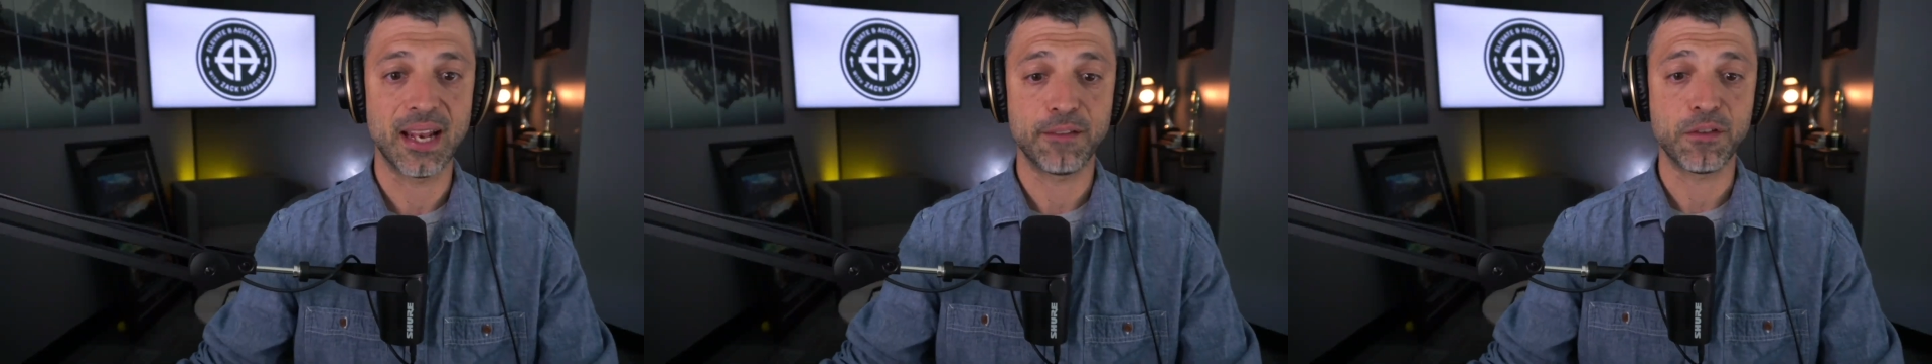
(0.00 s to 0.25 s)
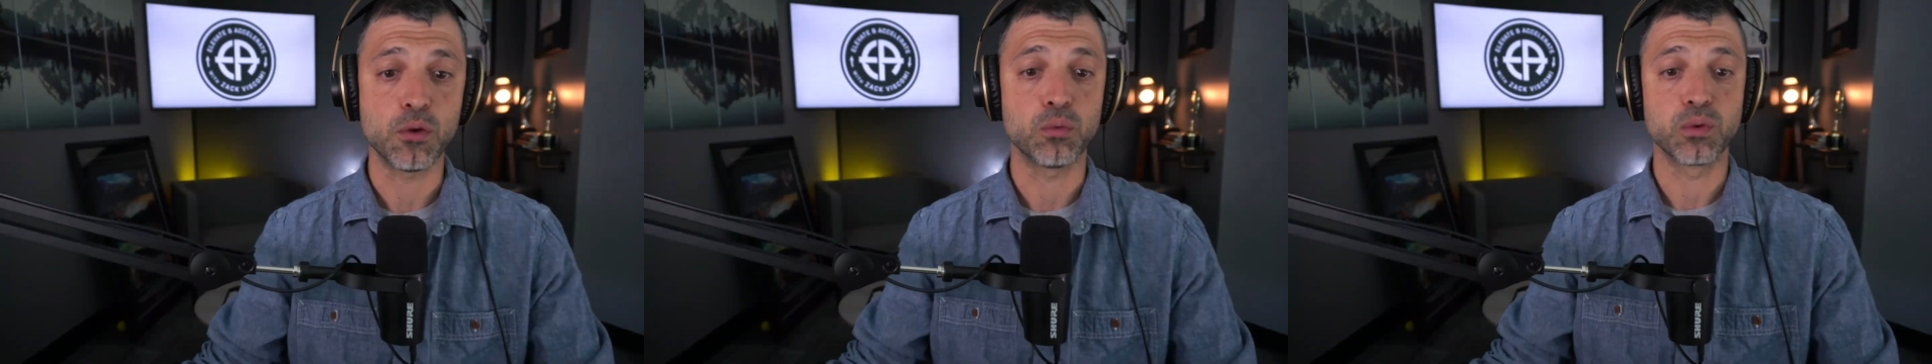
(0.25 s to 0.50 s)
And
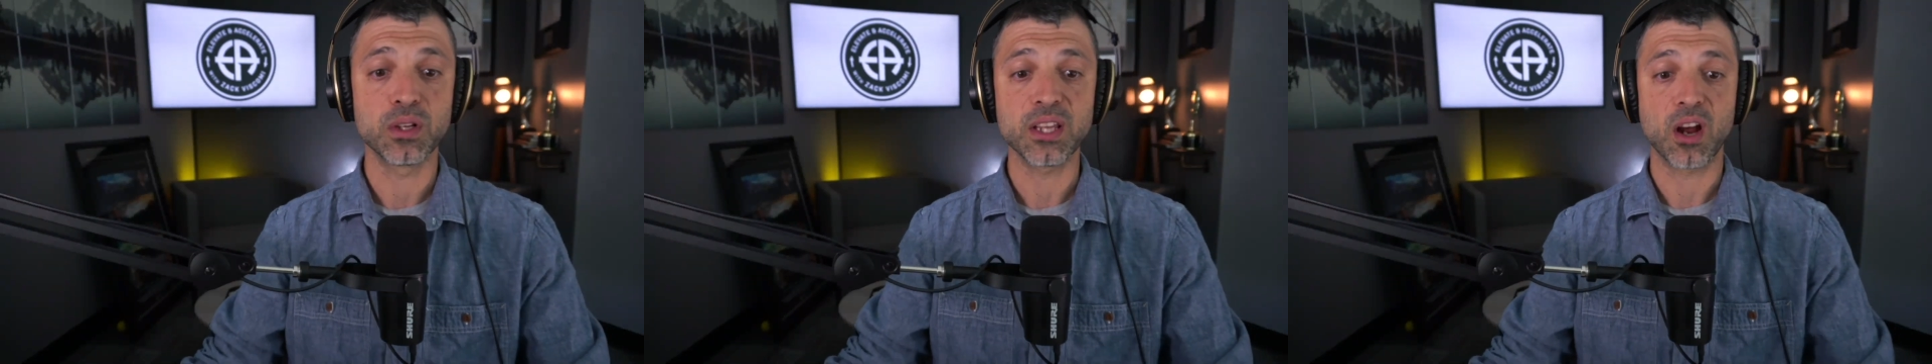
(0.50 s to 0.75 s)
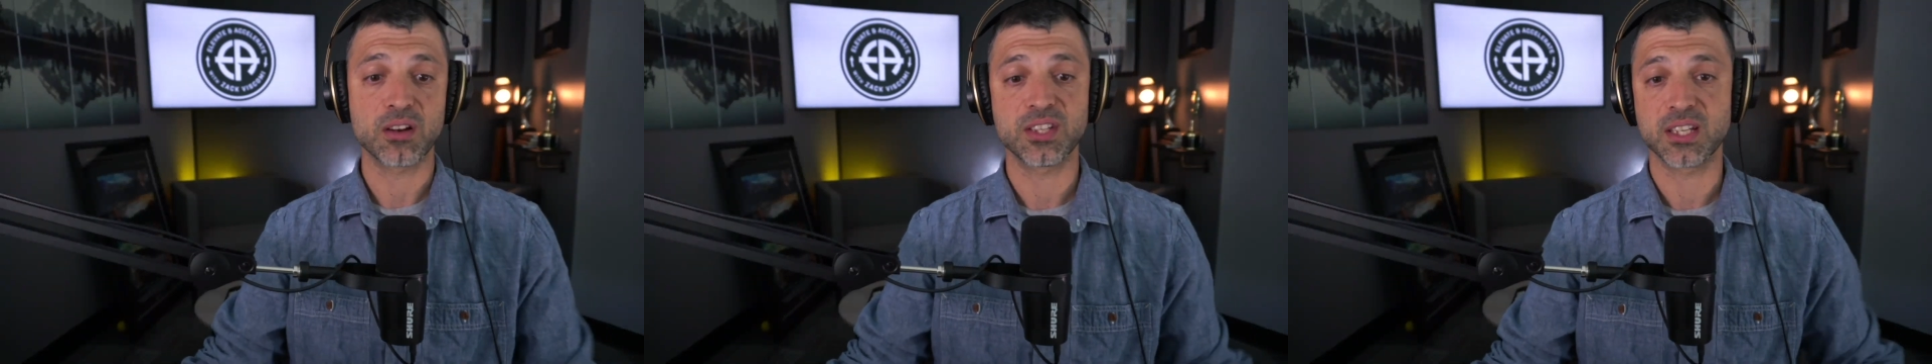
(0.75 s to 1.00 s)
if you
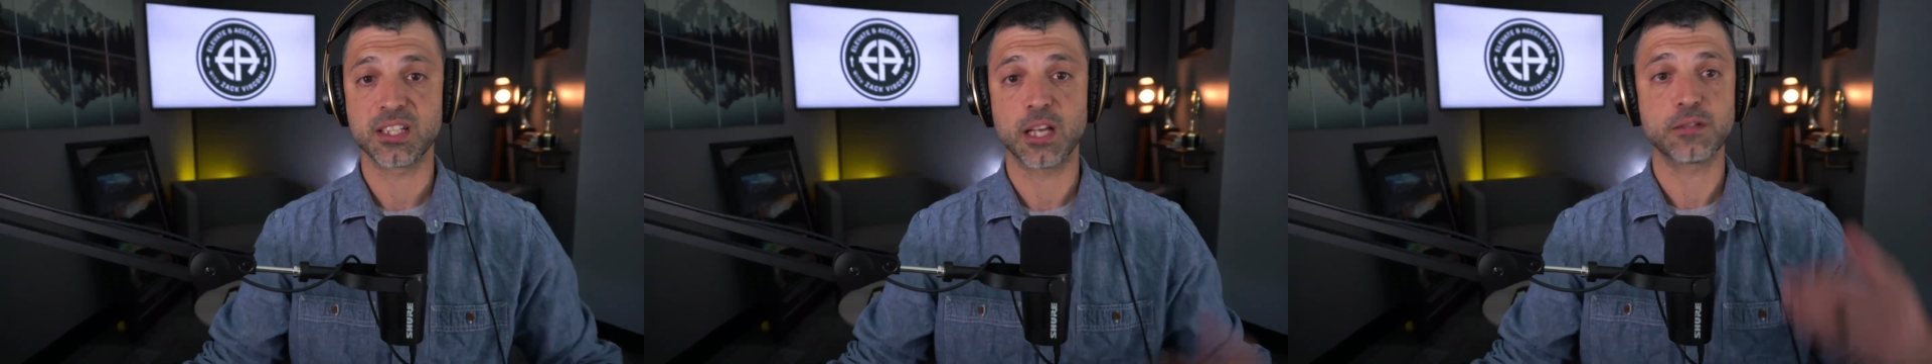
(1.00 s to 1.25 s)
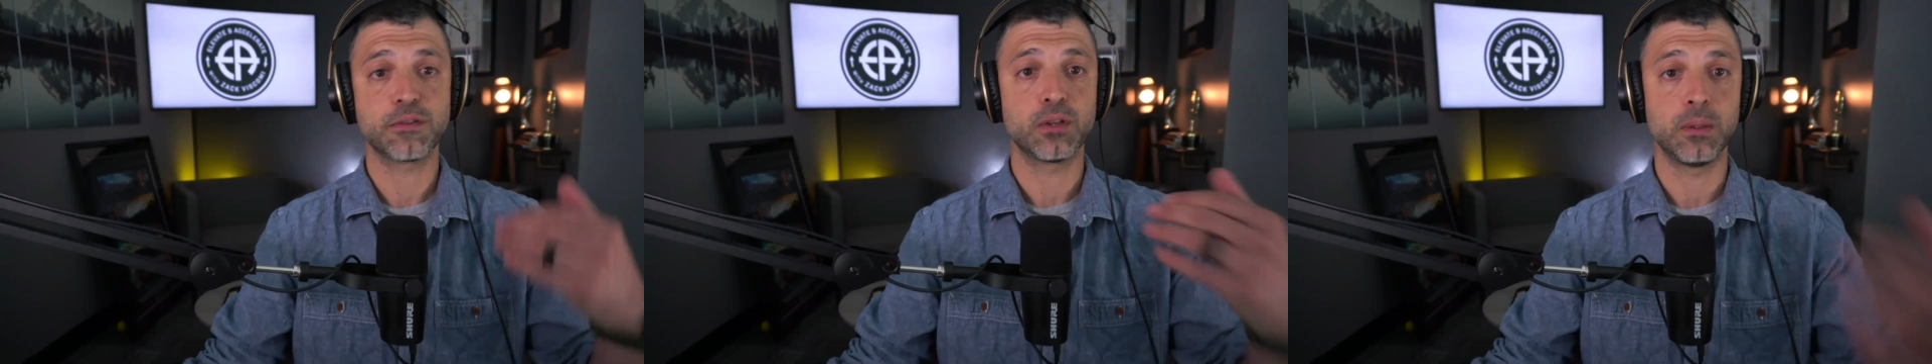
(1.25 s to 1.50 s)
really are
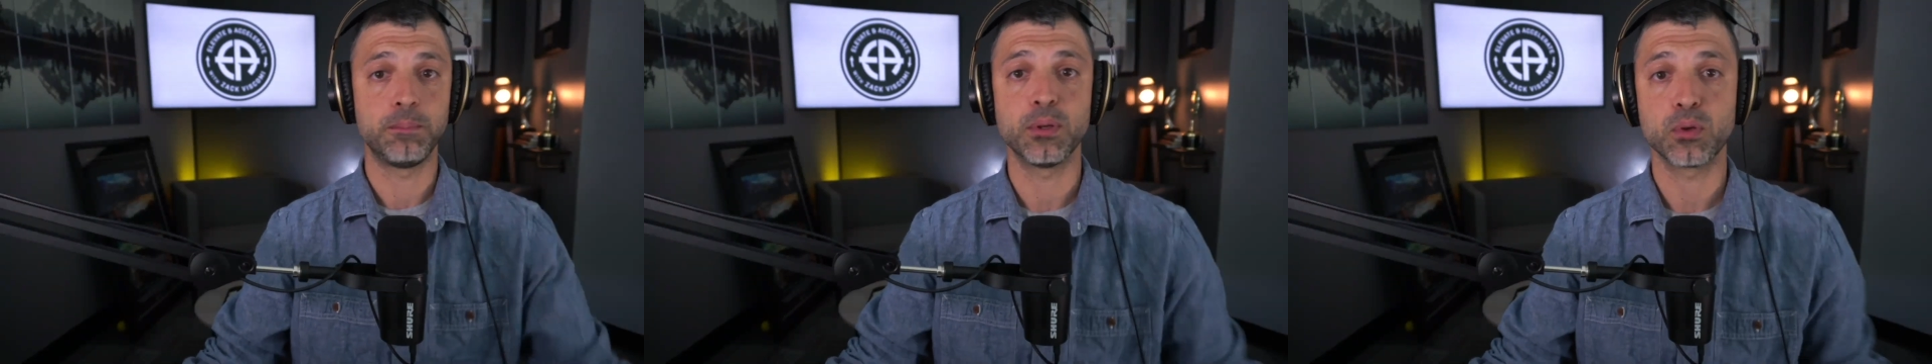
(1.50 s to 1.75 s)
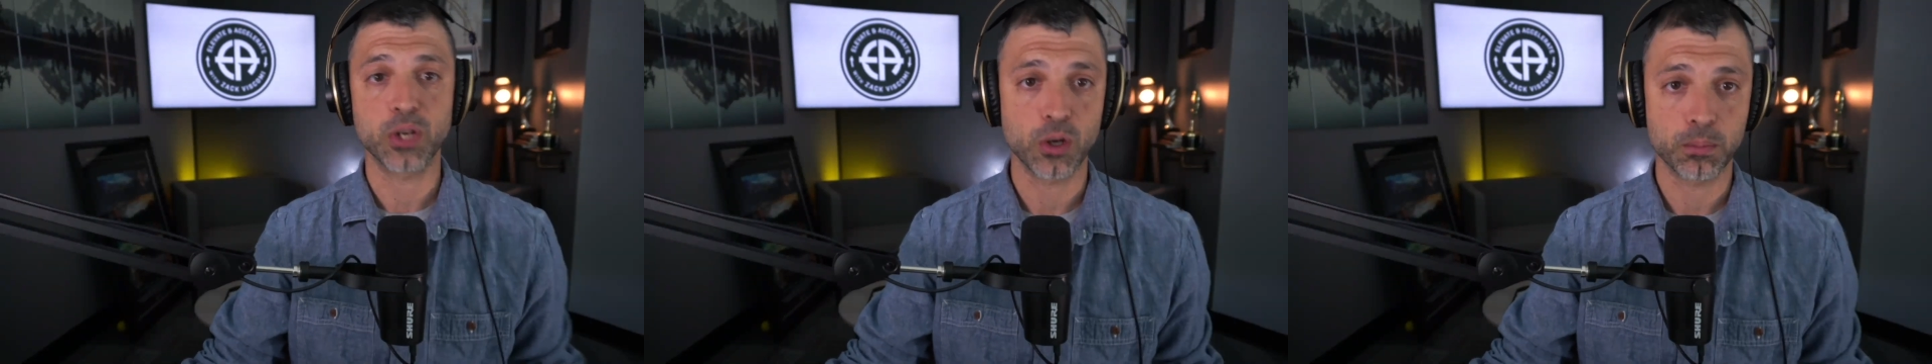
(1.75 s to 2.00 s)
successful in
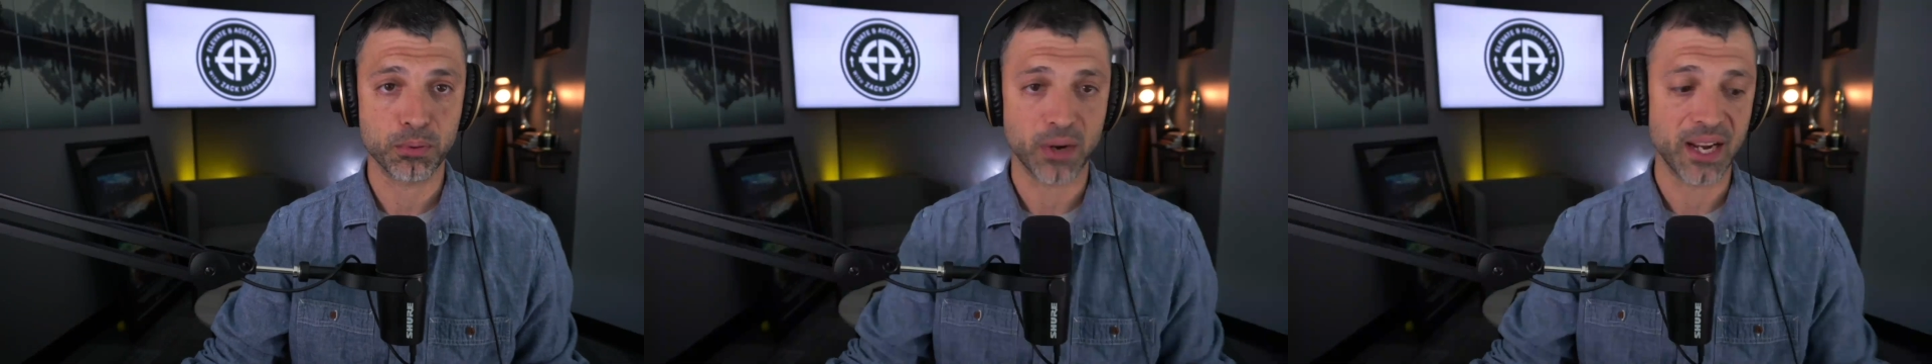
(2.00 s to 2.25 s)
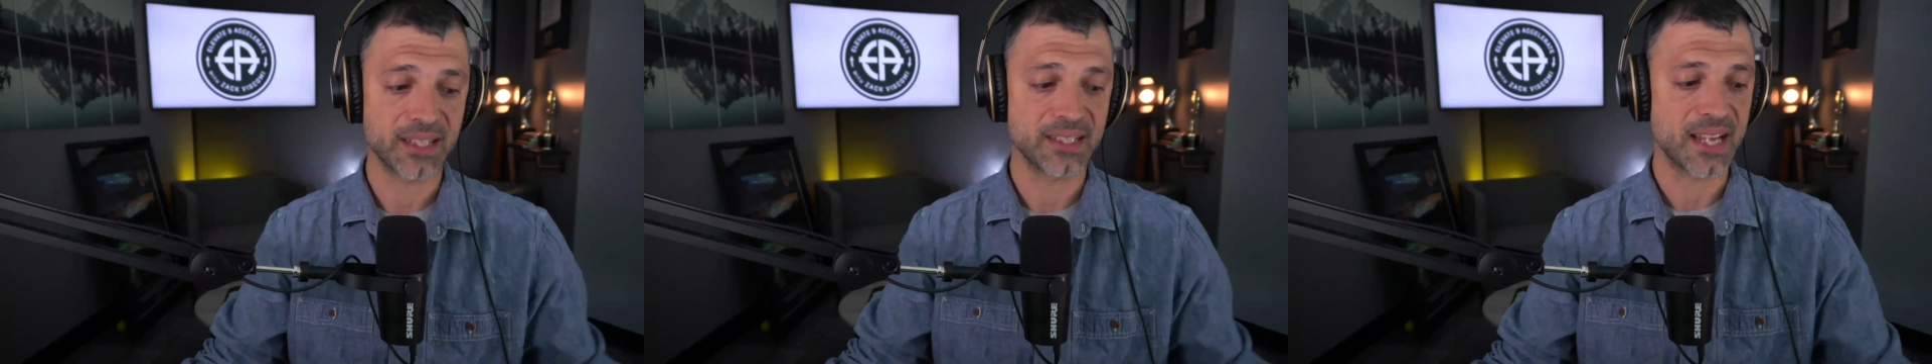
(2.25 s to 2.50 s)
building your
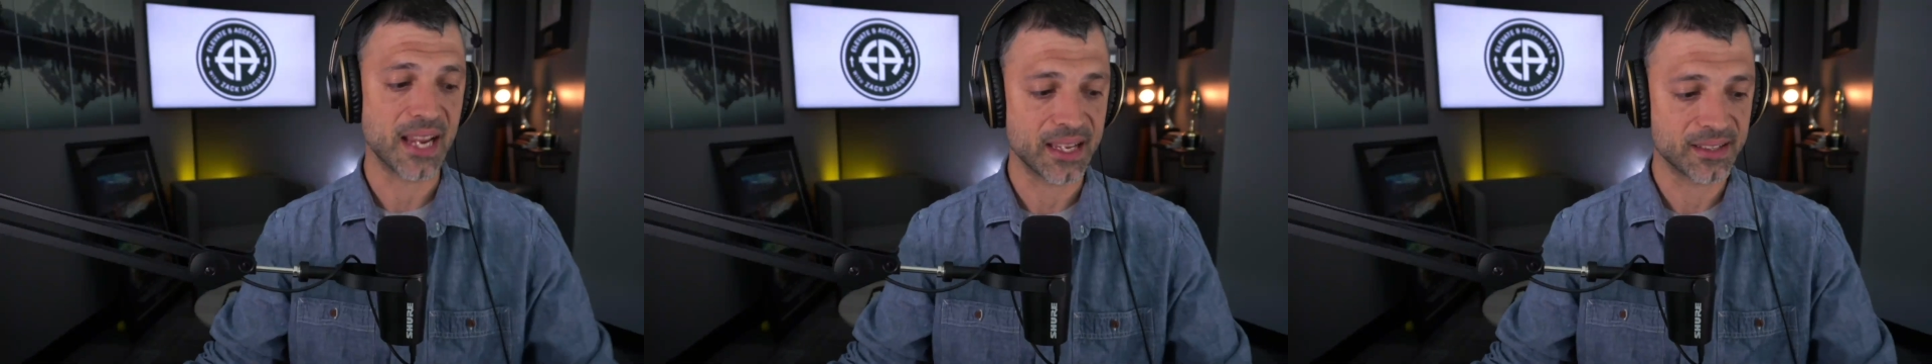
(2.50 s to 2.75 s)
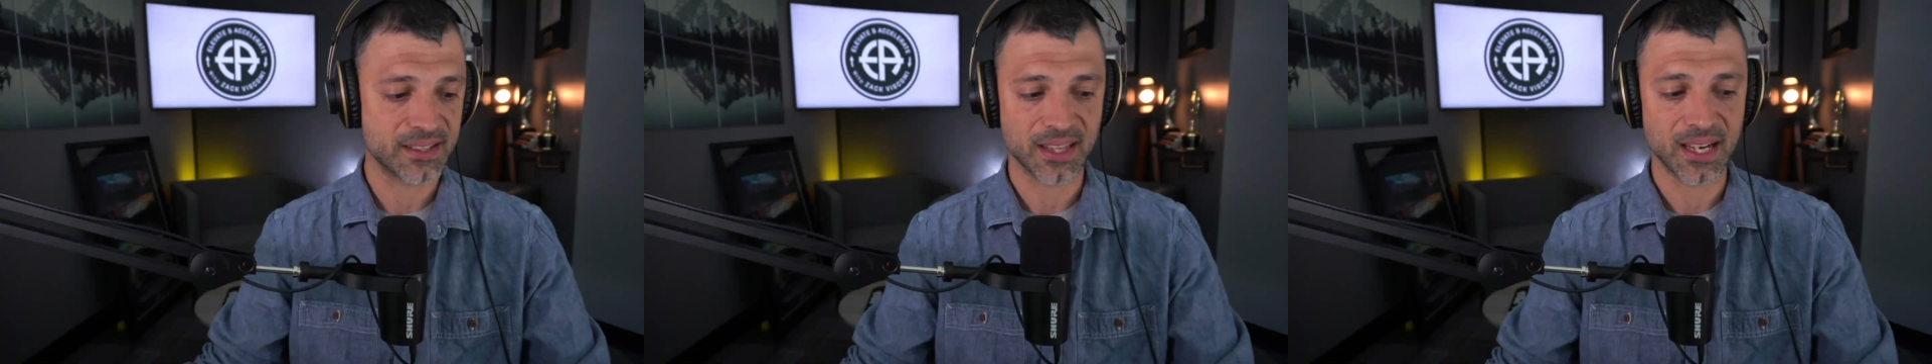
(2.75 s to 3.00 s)
brand and taking
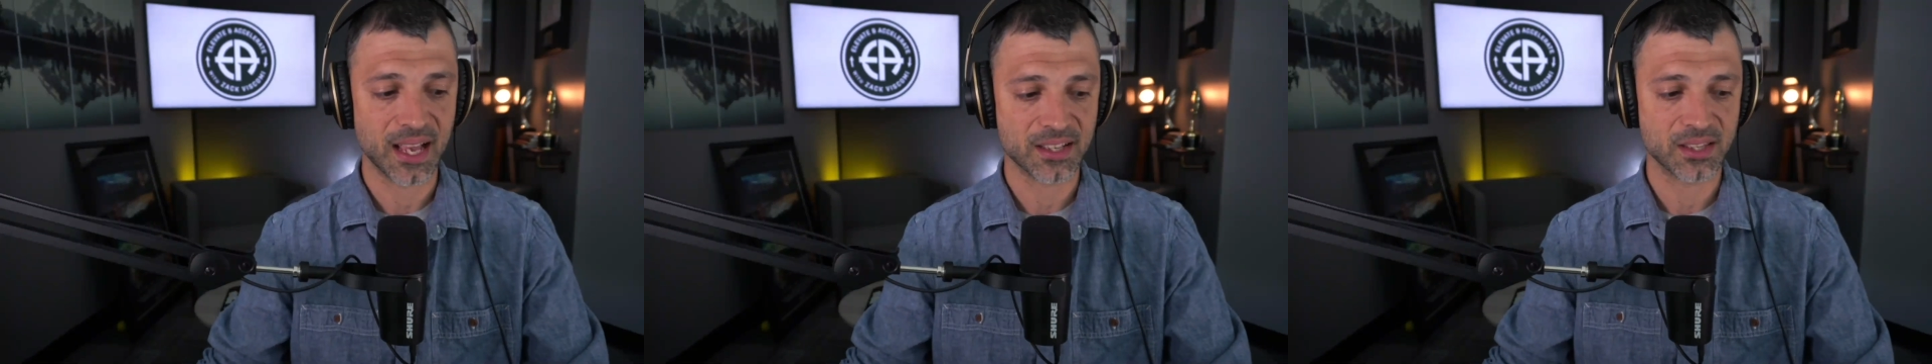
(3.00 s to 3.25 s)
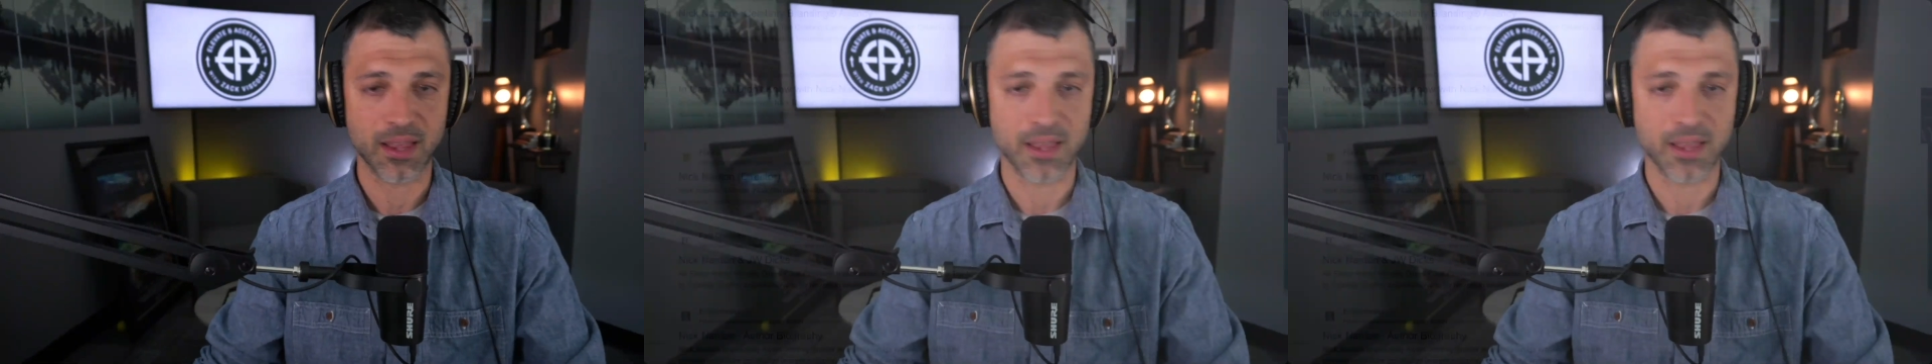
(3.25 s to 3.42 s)
it to the next